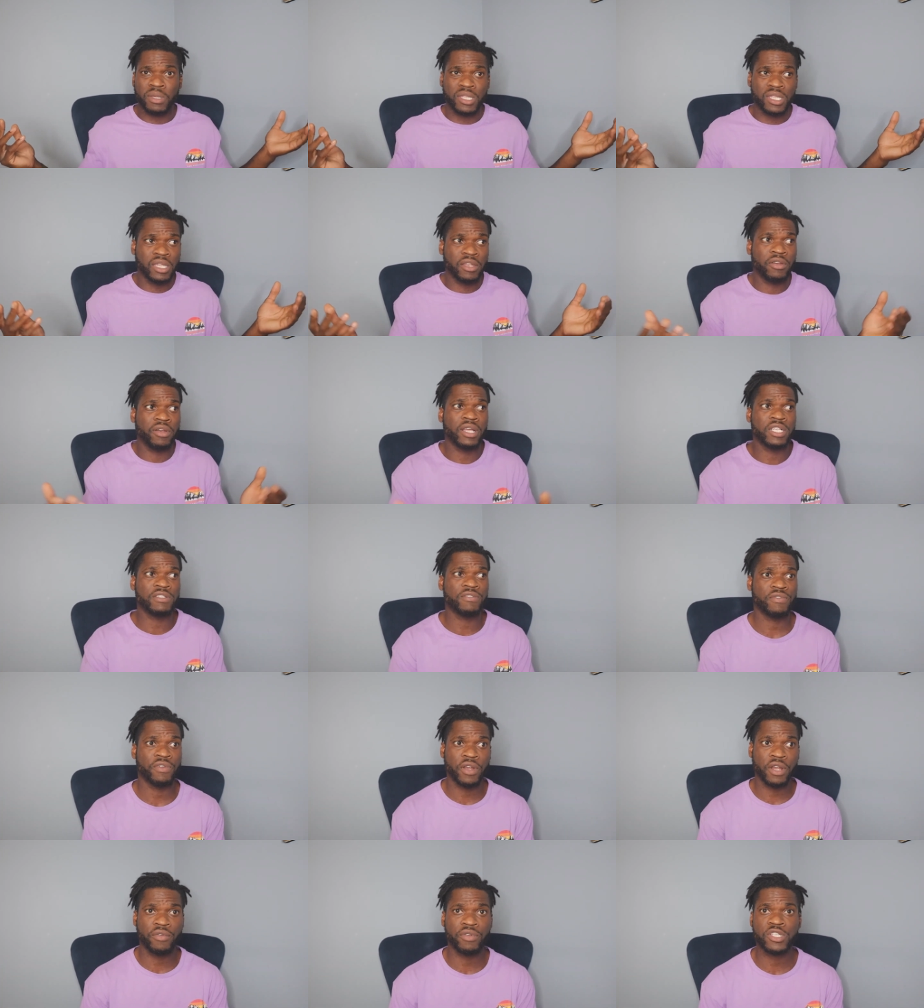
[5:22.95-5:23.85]
I mean, the internet's
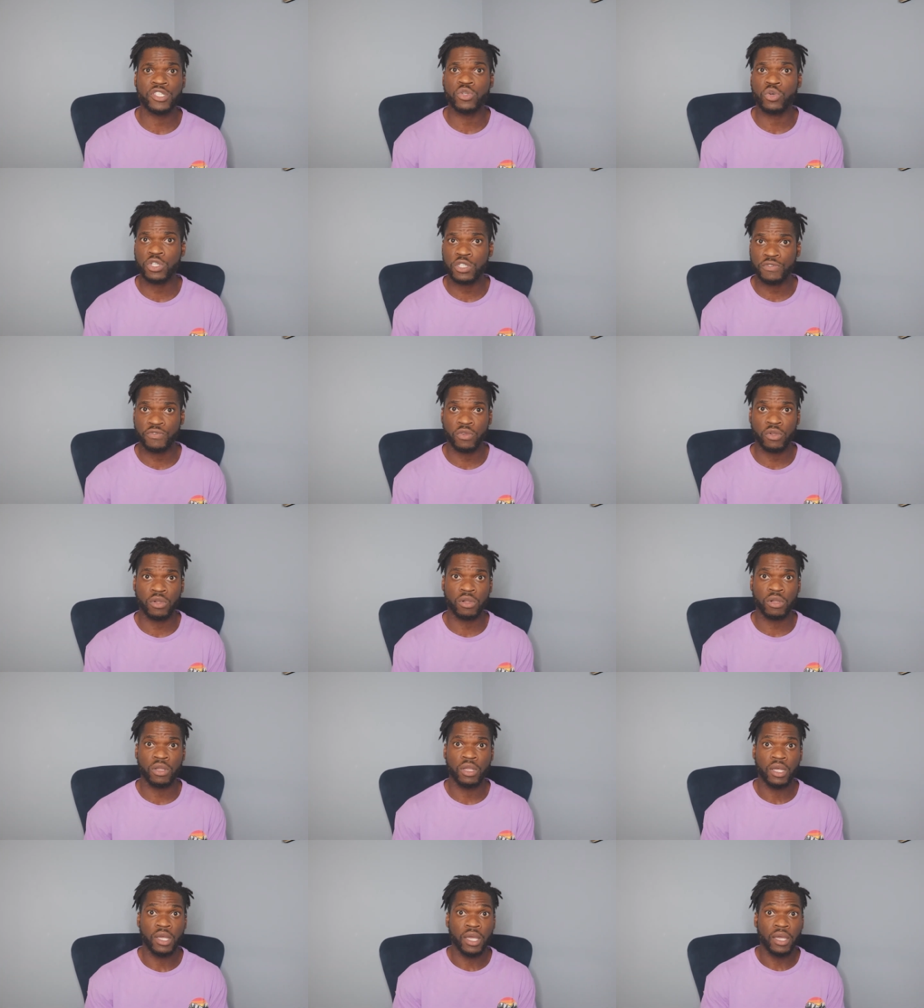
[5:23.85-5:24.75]
a very
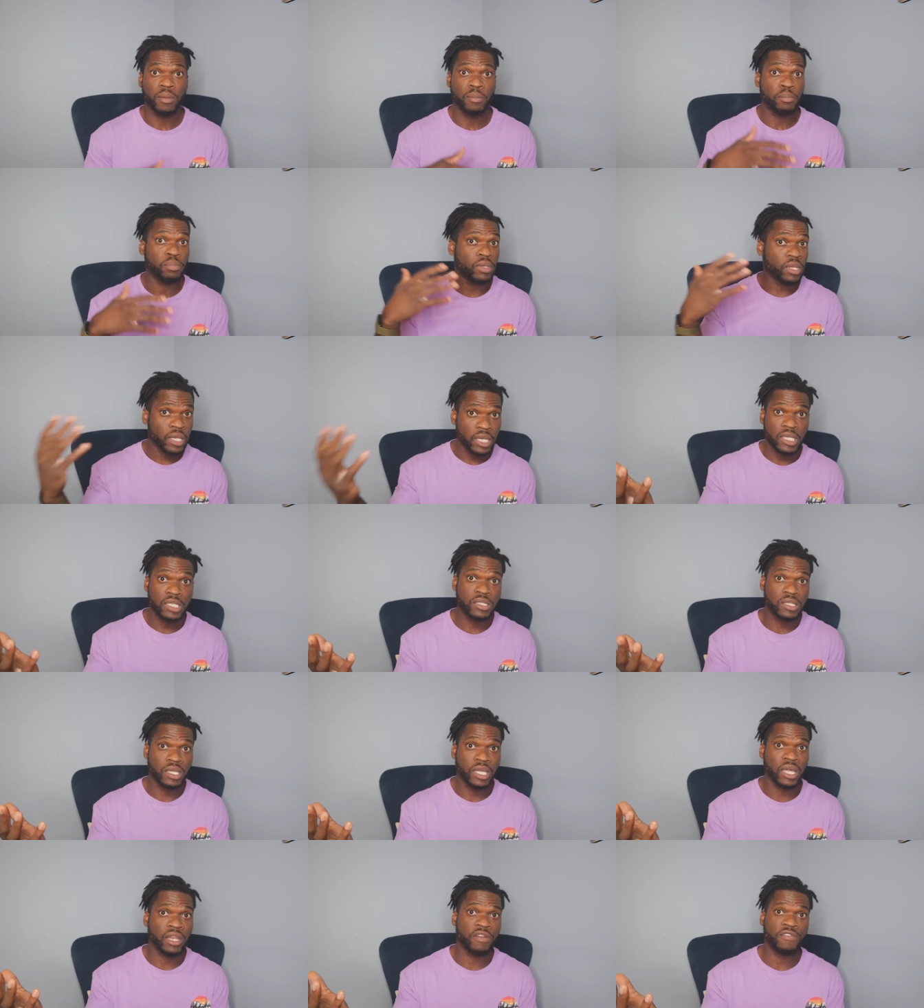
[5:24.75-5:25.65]
resourceful
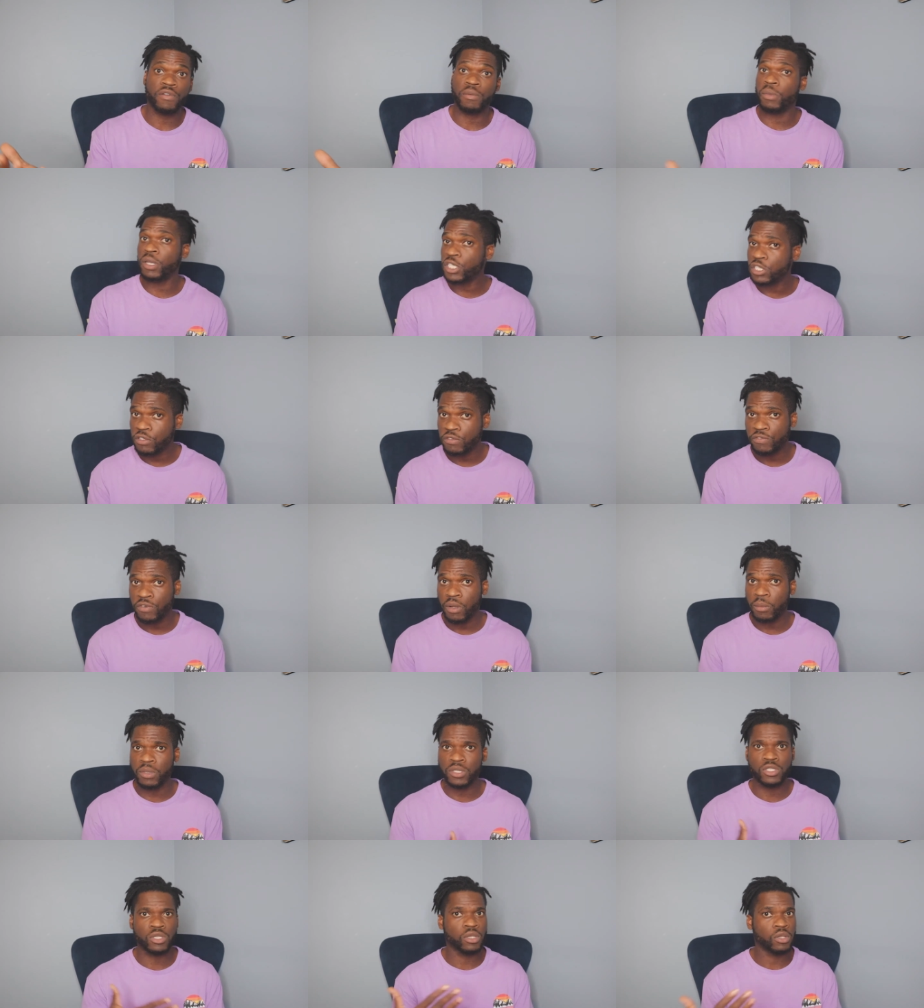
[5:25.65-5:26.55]
place to get information
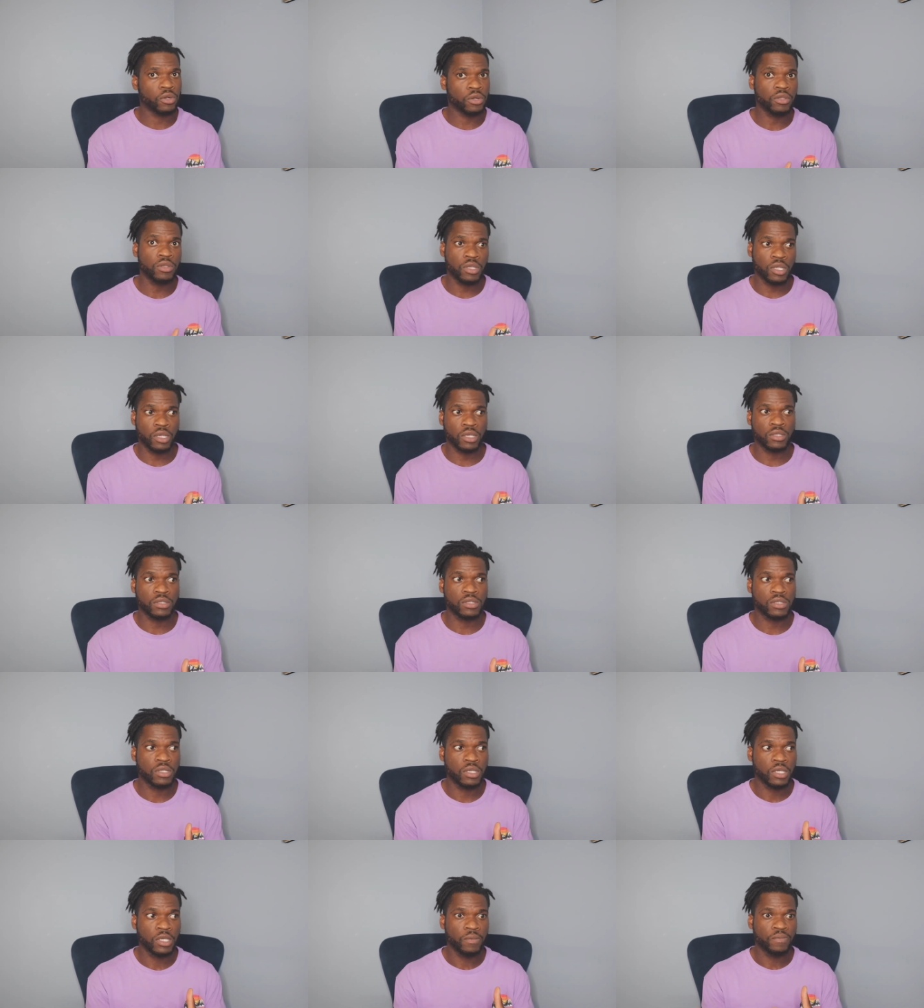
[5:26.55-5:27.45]
from and to learn
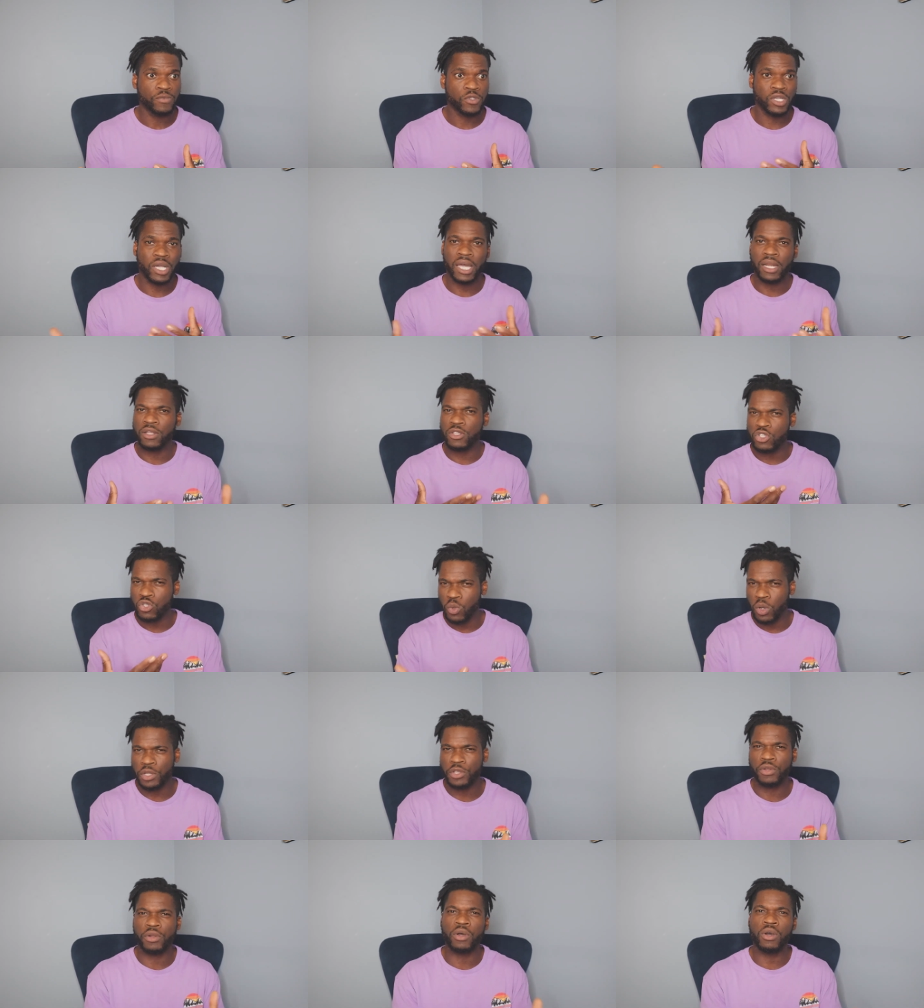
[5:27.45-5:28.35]
things to kind of
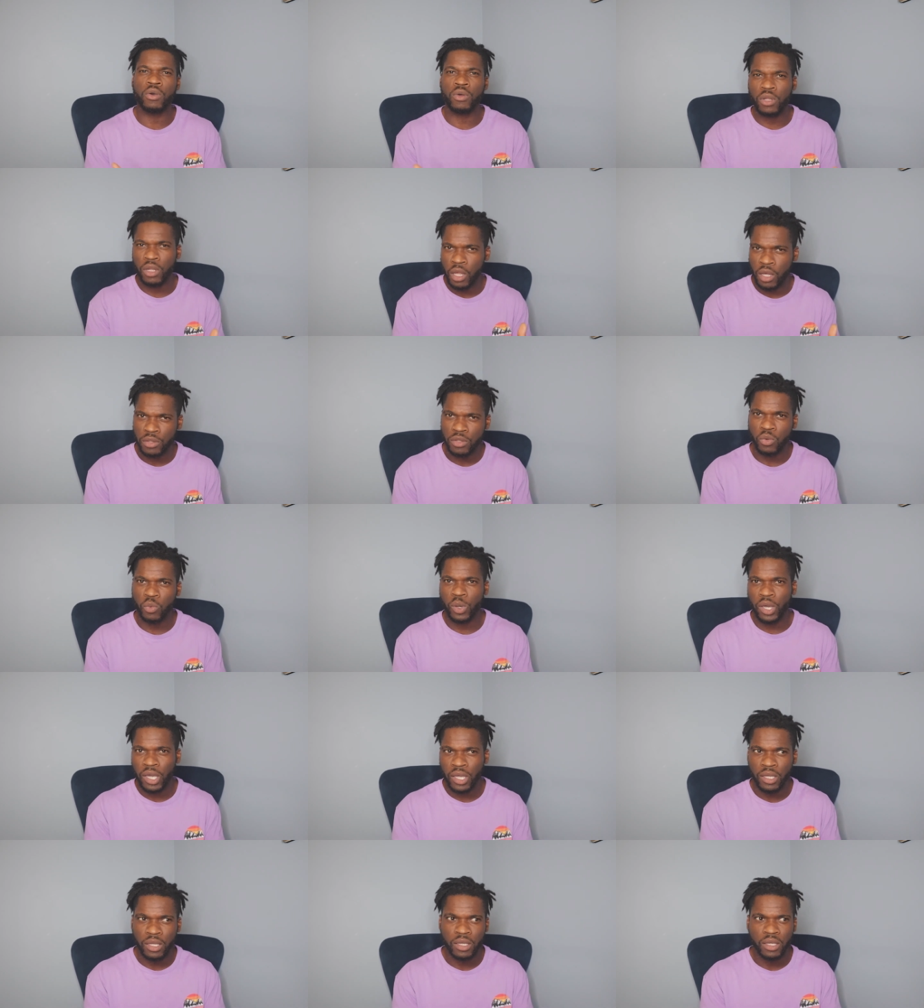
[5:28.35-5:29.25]
do on your own along the
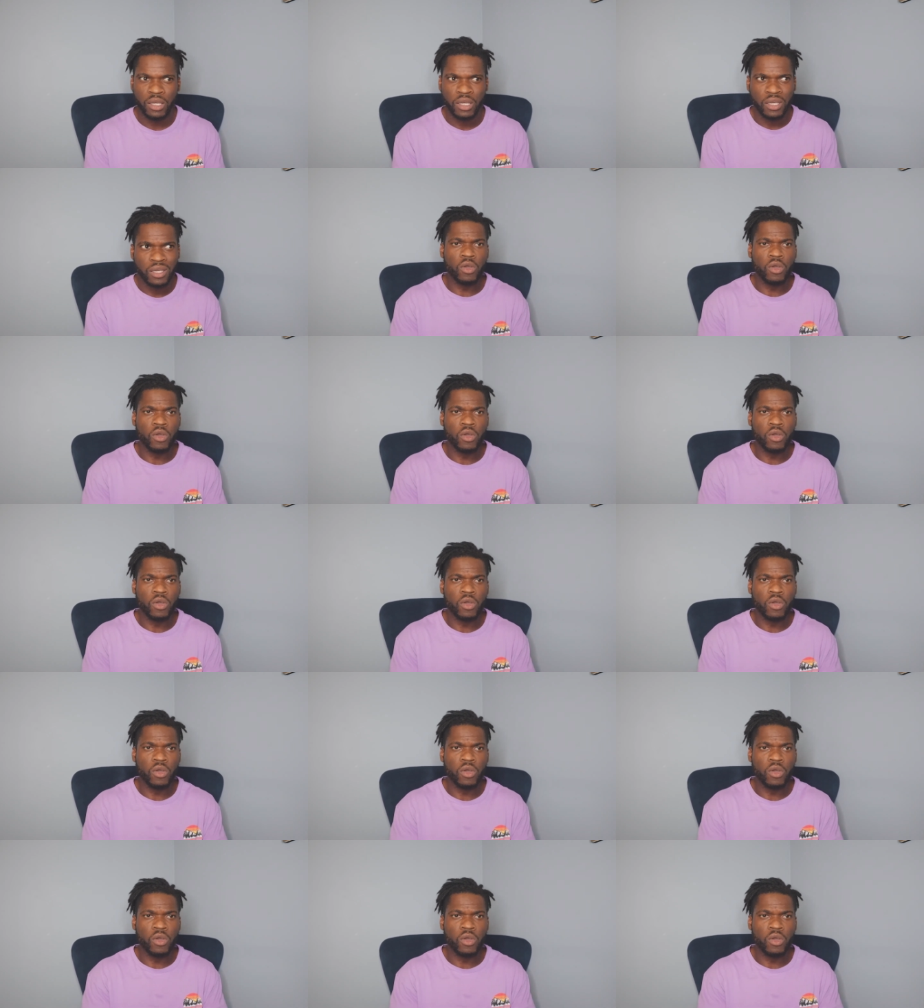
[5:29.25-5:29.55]
way